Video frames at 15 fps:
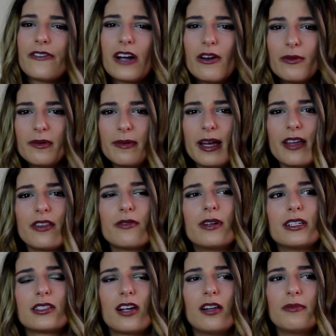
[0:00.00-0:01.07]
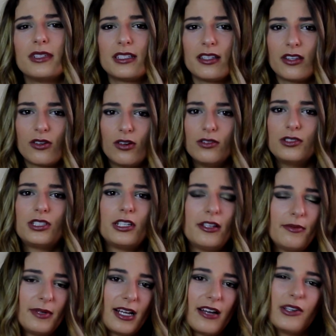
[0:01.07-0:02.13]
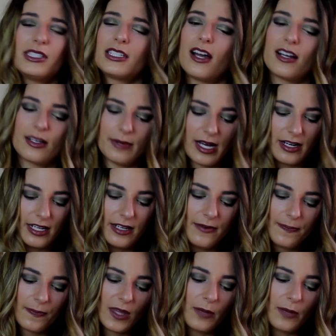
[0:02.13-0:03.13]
forgot what my other one is called, but it's in the gold tube, and I always talk about it.